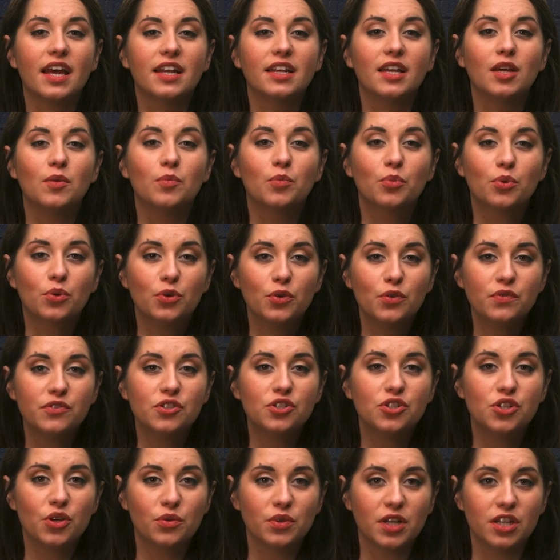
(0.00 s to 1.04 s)
an
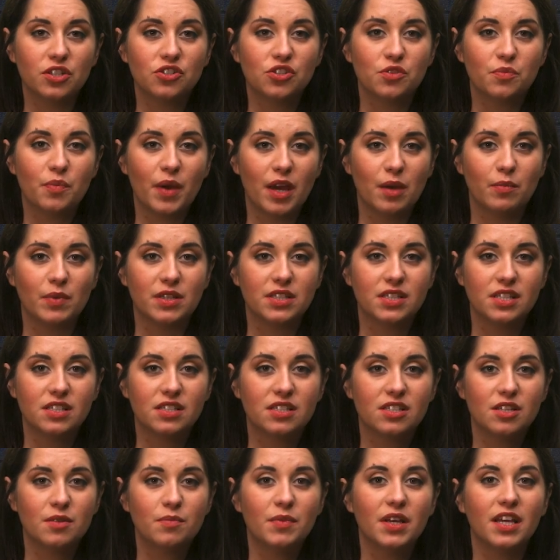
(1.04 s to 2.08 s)
improved donation payment
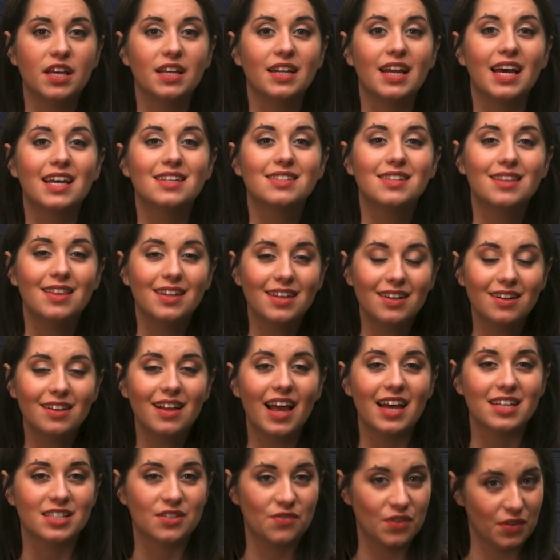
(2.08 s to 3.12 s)
system in as little
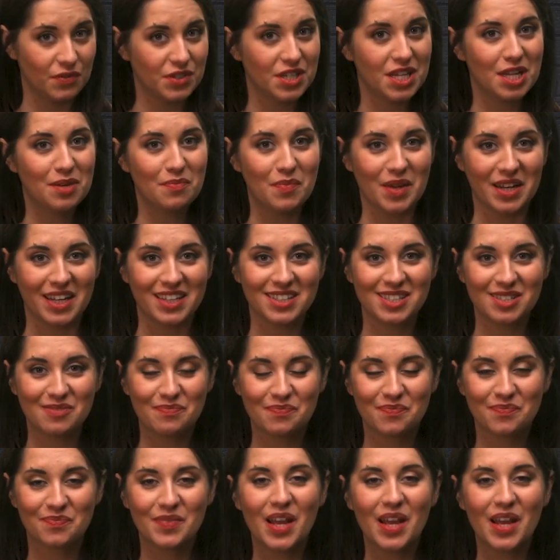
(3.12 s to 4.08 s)
as fifteen minutes.